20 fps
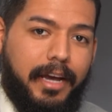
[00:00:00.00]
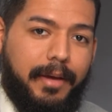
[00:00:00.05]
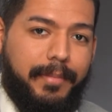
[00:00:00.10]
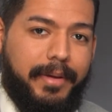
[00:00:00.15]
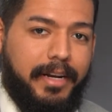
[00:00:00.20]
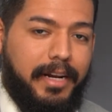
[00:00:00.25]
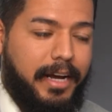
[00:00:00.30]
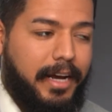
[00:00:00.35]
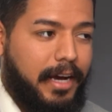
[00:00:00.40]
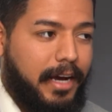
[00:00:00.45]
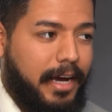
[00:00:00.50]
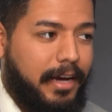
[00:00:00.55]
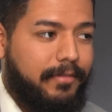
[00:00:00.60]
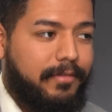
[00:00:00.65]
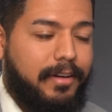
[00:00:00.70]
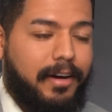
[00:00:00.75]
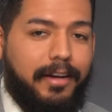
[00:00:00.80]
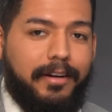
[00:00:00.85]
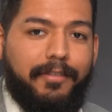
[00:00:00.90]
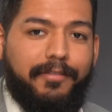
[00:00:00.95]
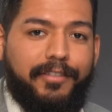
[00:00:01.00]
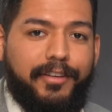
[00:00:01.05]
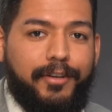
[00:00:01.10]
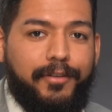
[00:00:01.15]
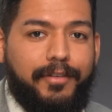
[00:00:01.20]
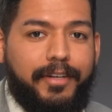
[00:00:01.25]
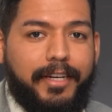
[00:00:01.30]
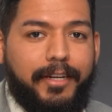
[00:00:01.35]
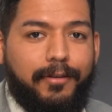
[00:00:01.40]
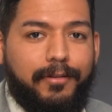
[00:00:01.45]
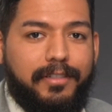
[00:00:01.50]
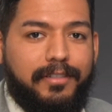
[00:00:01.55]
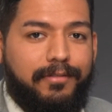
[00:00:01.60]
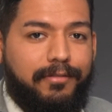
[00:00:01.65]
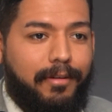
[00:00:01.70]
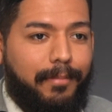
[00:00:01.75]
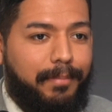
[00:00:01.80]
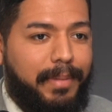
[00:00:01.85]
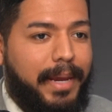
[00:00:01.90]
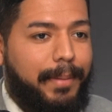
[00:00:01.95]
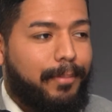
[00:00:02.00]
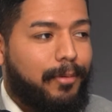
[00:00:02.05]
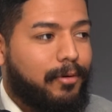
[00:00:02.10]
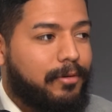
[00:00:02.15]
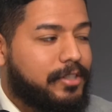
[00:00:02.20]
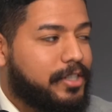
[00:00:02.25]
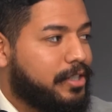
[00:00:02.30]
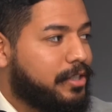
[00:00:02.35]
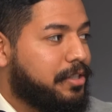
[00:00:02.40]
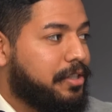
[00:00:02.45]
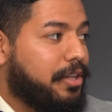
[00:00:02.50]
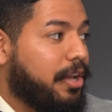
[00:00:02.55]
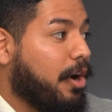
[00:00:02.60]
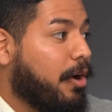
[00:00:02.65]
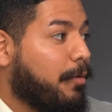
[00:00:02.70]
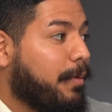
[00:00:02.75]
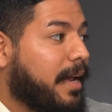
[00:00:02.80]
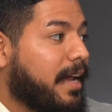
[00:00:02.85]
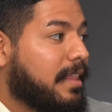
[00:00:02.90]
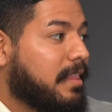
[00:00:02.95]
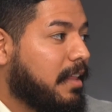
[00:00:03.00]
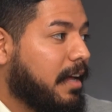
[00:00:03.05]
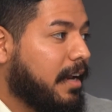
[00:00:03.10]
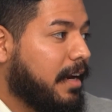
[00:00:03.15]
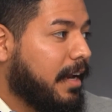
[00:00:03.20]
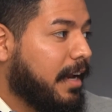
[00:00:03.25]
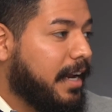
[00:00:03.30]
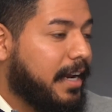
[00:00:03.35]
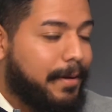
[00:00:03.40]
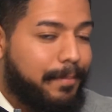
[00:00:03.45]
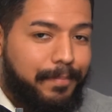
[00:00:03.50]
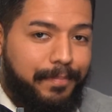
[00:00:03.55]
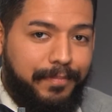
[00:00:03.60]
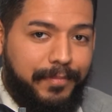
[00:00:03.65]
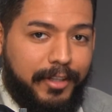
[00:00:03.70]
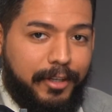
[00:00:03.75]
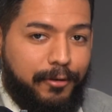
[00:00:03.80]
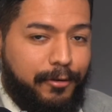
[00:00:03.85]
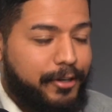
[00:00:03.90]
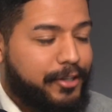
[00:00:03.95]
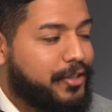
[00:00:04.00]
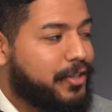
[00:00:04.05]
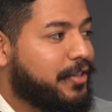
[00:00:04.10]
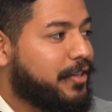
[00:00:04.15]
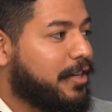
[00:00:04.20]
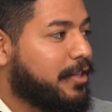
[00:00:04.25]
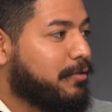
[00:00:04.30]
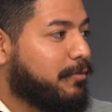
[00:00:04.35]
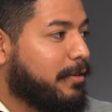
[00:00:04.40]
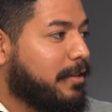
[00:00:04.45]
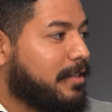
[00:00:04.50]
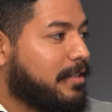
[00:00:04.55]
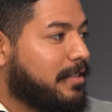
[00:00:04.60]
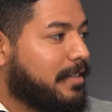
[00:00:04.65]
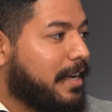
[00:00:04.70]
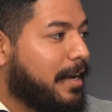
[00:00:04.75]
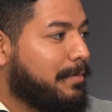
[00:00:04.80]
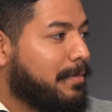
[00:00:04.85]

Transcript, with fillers: I mean, I, have got yeah. a few deals from people just knowing that, hey, Christian does real estate.